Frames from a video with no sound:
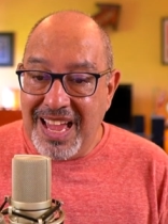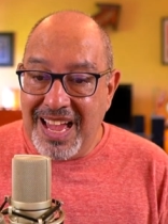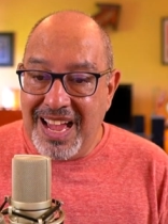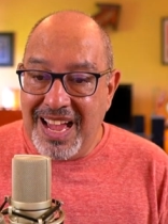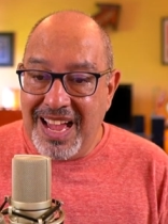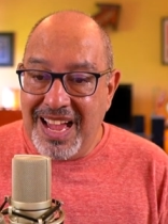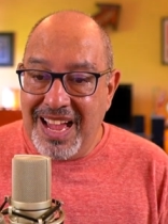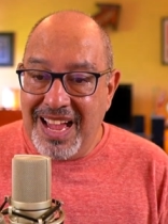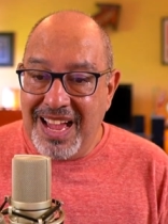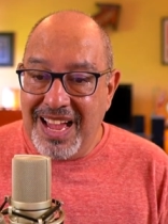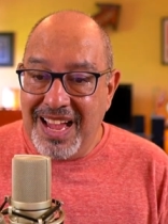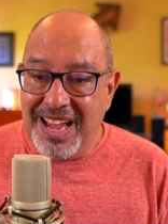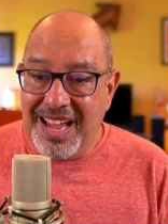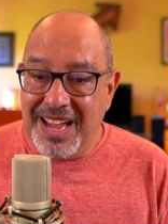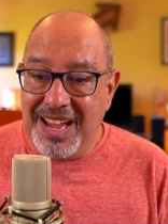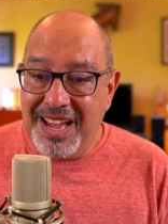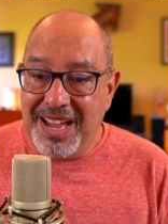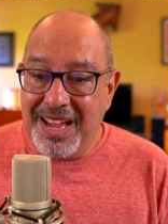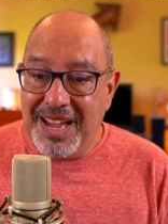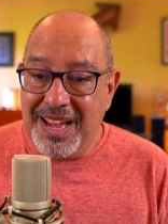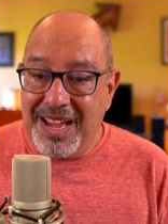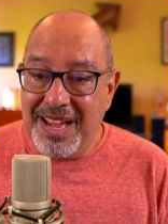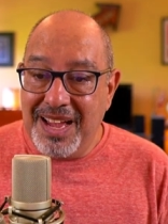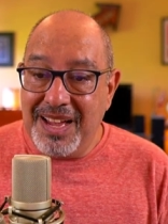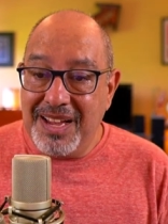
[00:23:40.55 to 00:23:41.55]

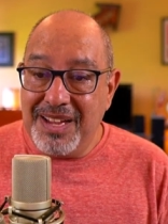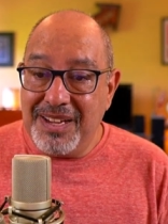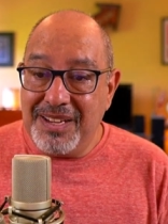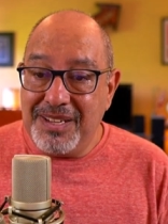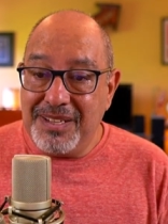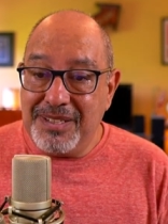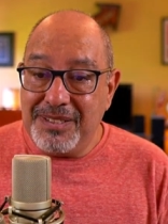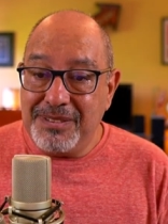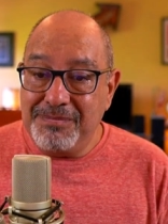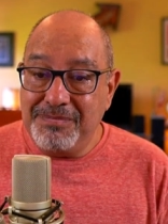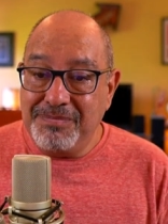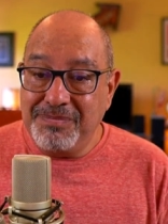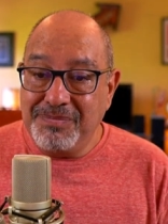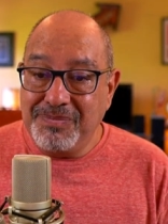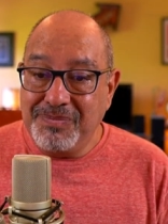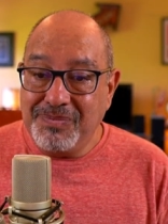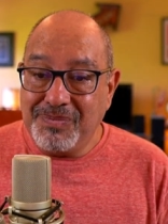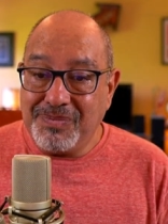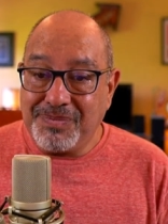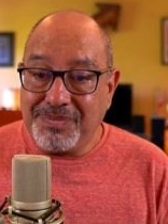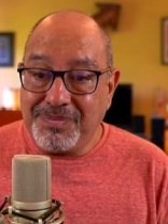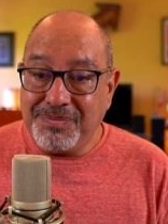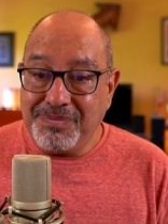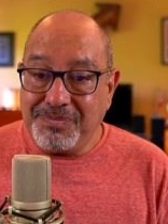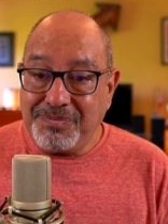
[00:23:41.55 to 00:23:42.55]
um,
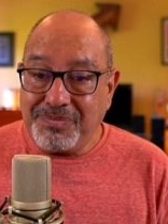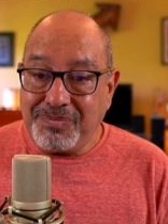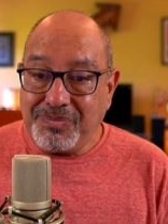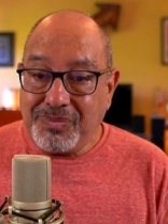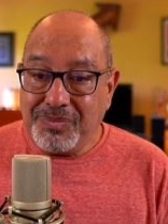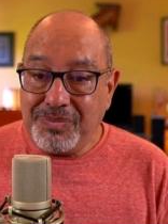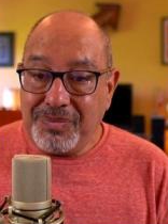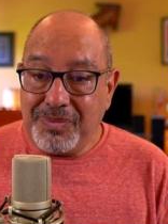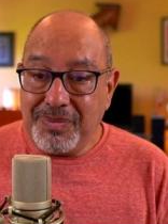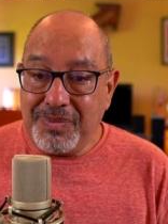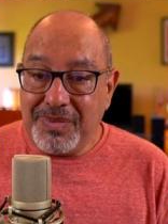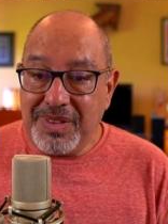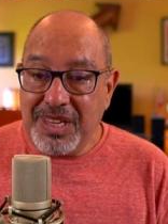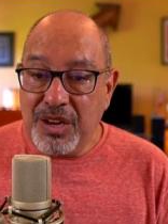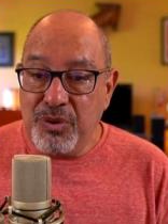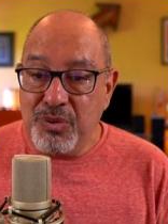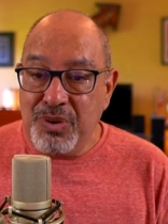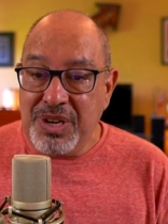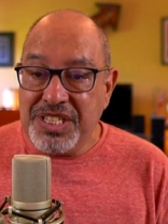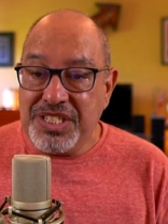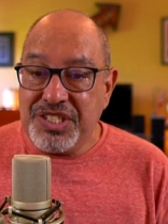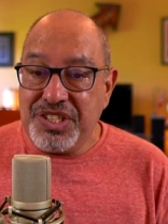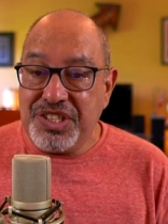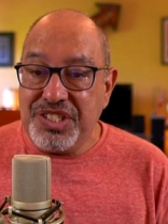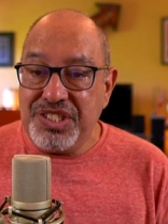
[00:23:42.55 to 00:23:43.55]

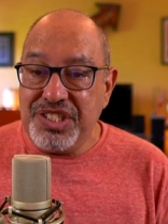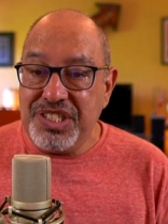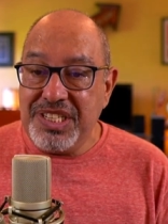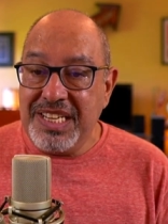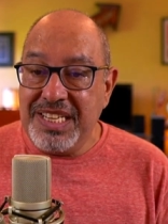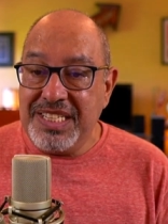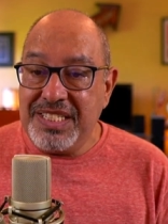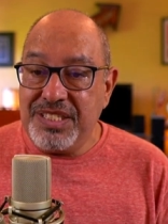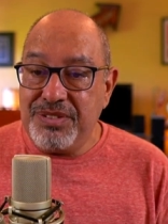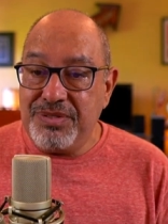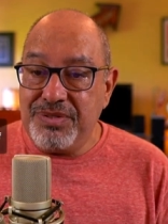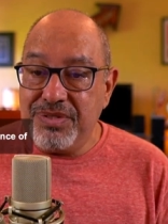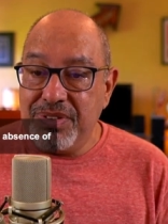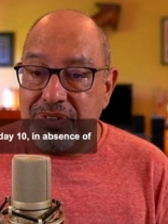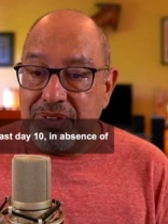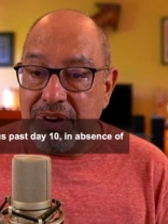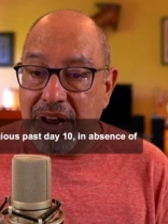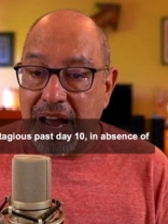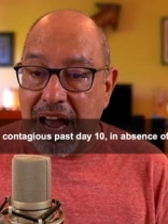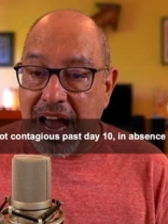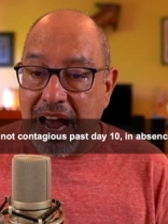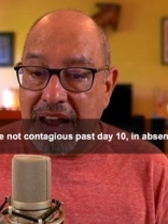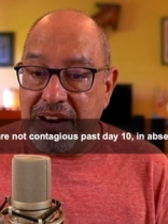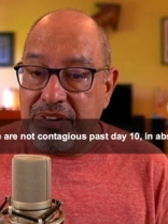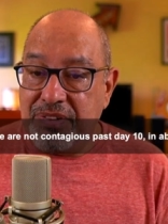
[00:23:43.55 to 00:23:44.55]
research is
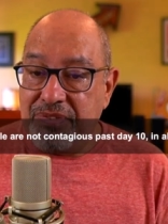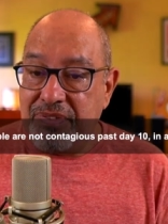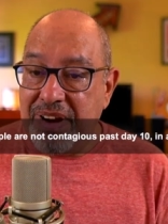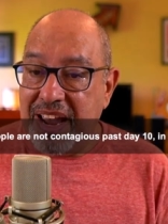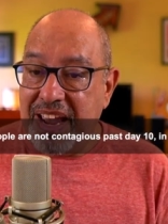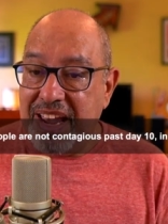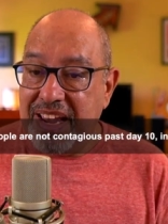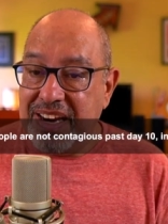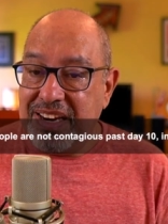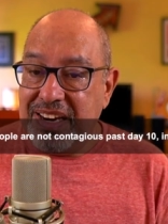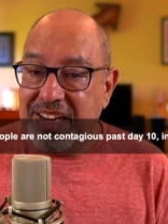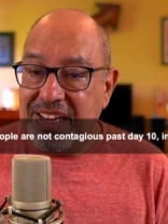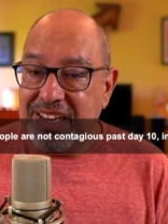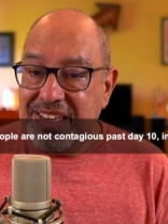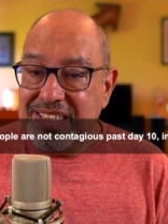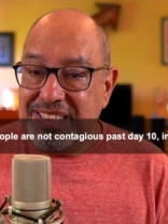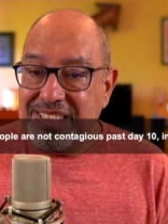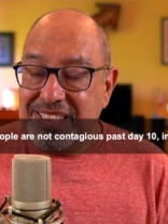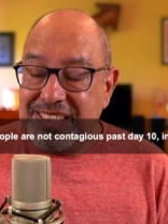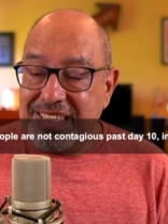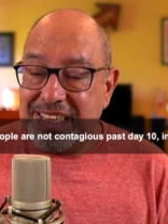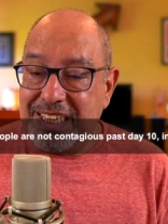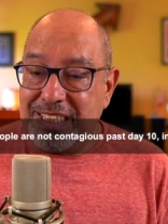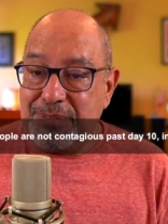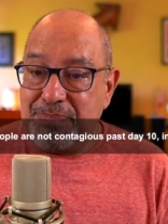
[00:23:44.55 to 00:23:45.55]
I read,
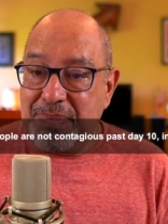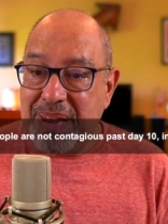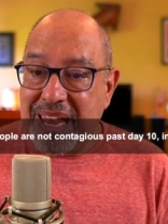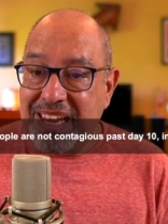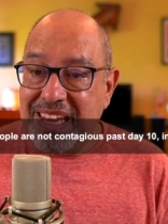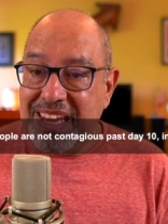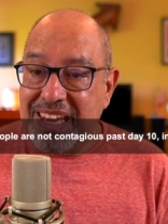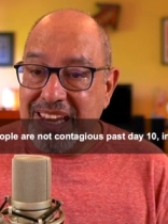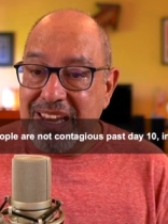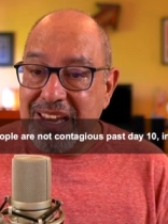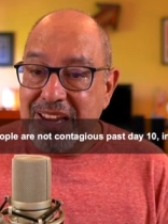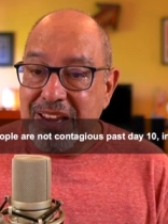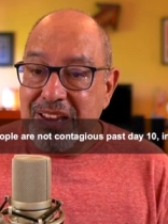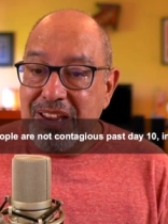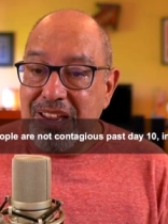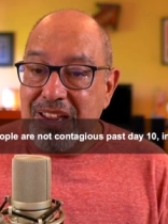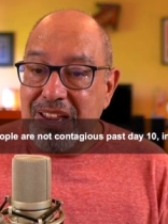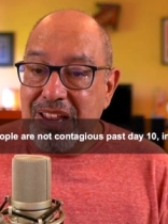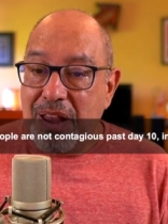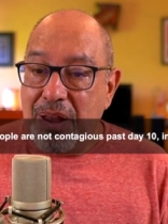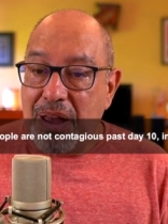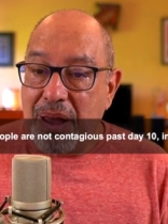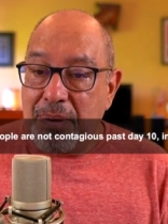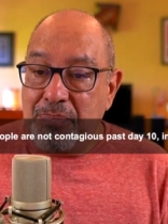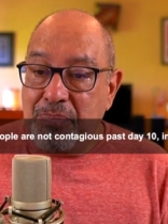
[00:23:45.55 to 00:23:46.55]
says Maggie,
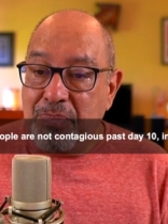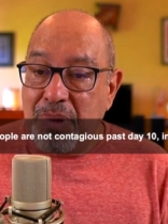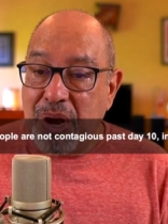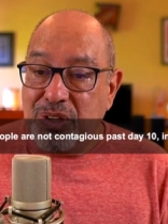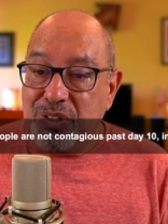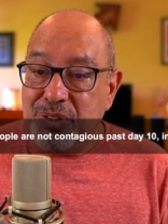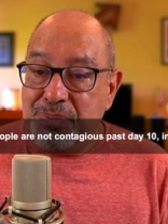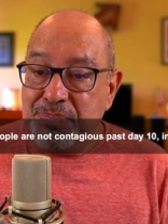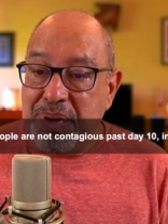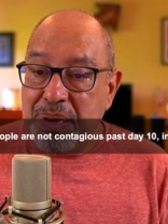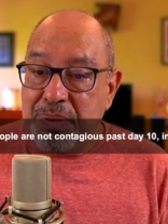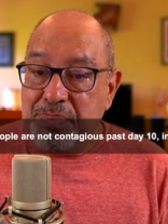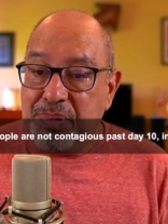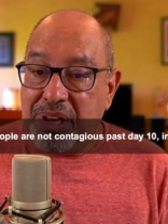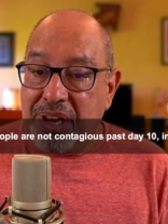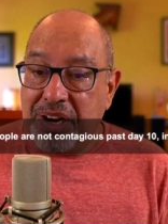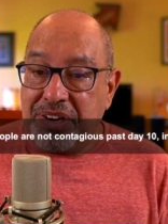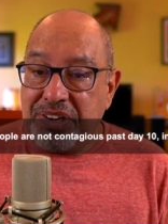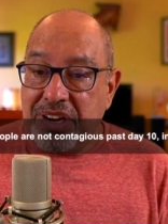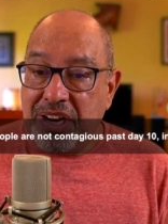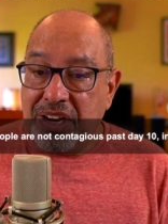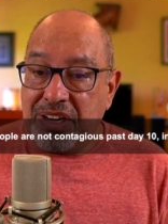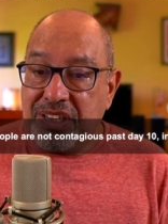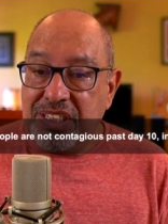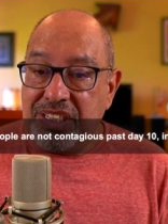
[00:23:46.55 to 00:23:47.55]
most people
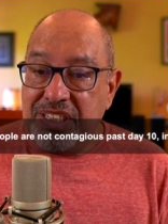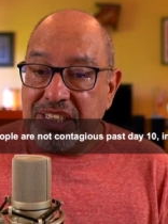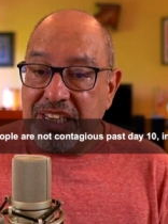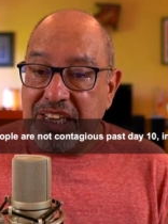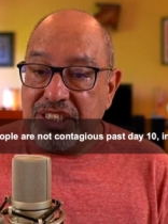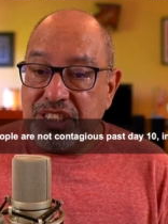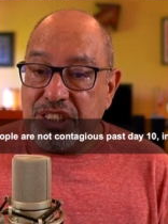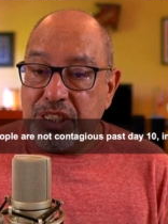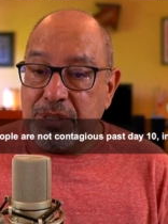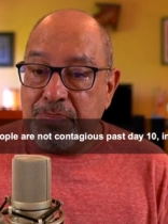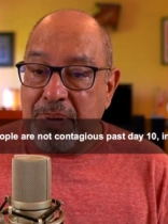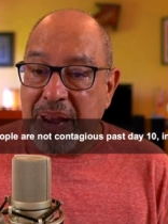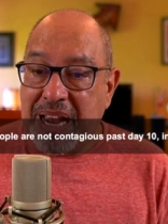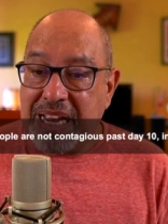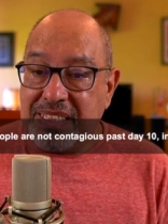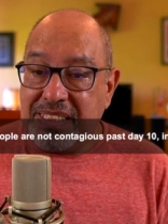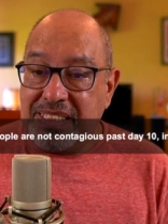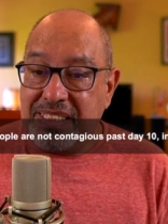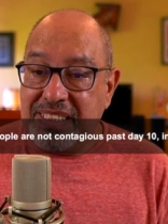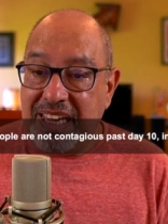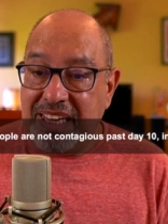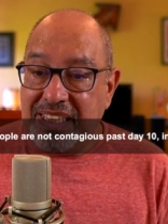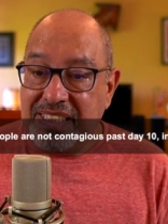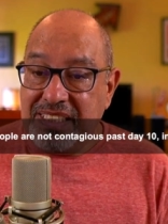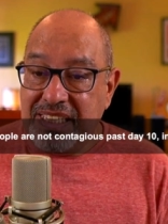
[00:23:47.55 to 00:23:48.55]
are not contagious
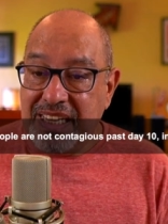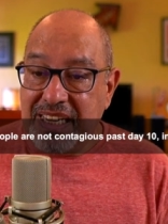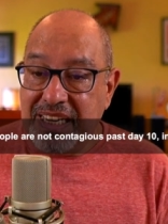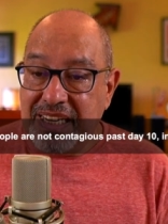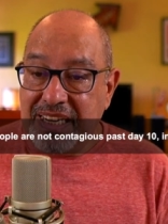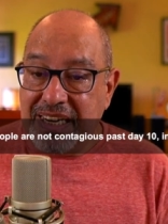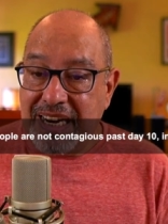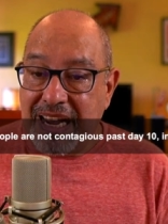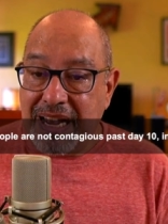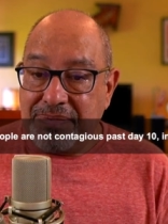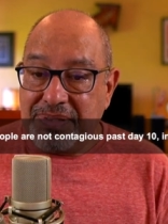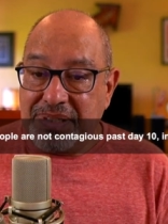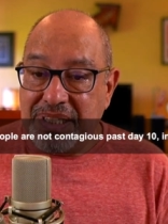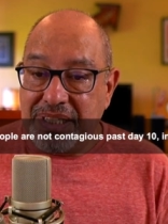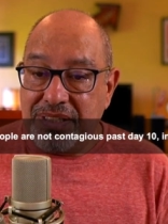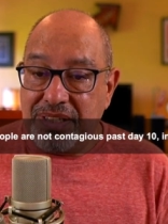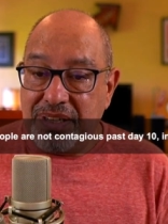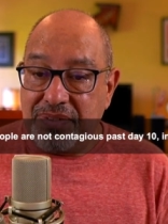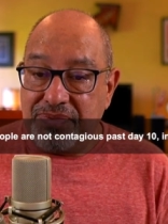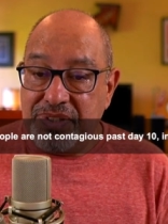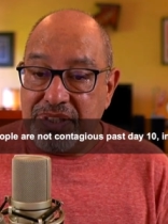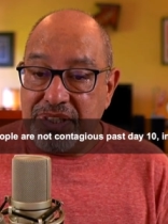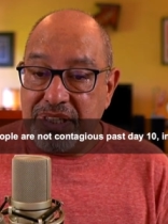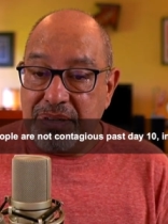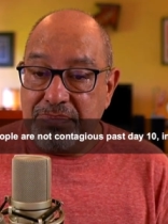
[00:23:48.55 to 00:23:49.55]
past day 10 in absence
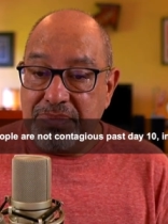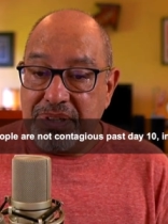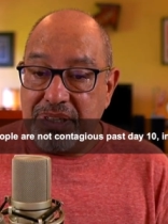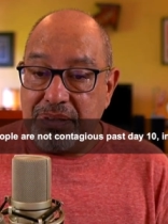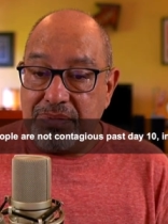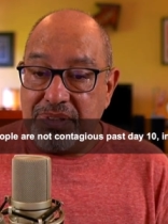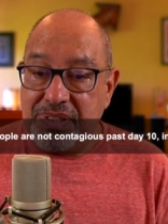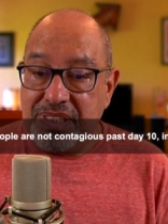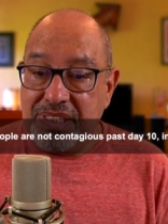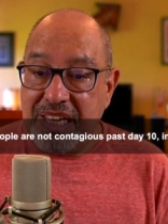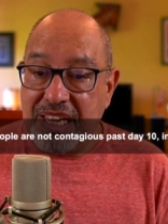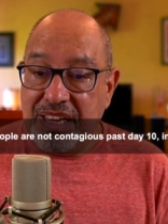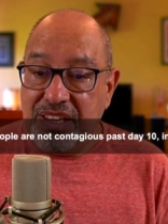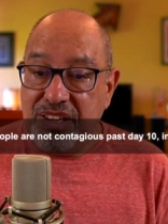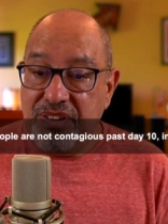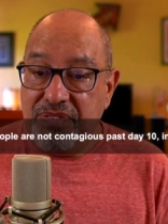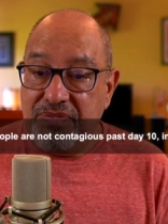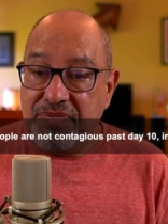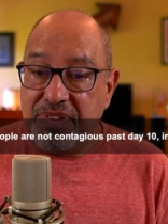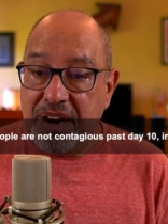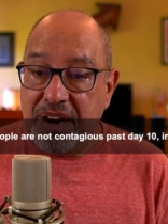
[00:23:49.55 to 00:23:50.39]
of symptoms. Thank you